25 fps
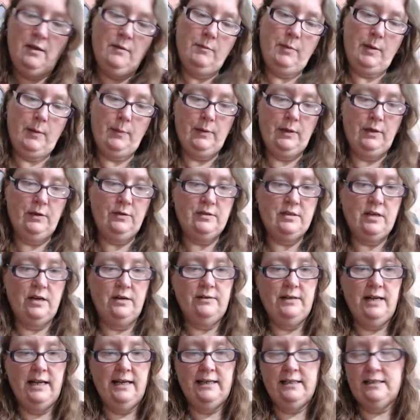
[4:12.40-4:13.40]
People who
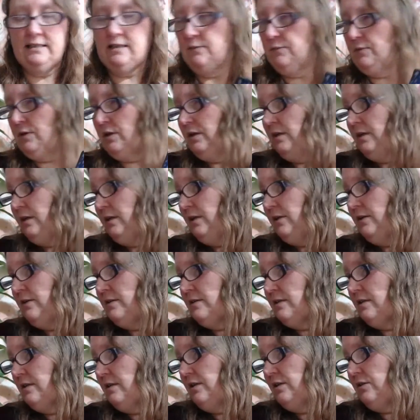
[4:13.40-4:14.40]
donate, I'm going to use
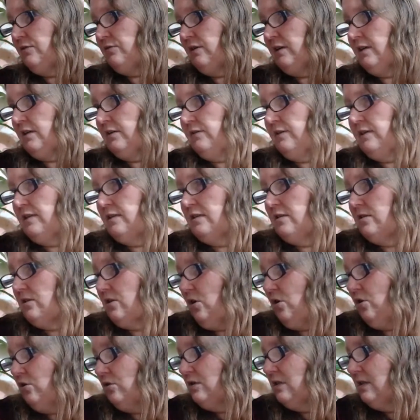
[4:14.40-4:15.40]
the Gregory
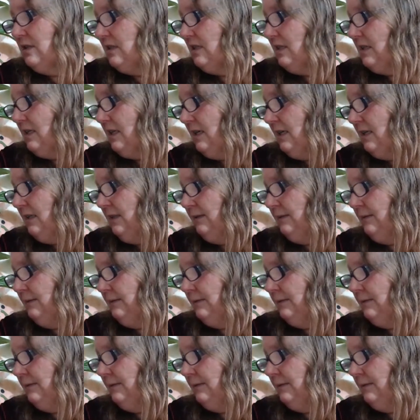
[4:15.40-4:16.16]
Scott today.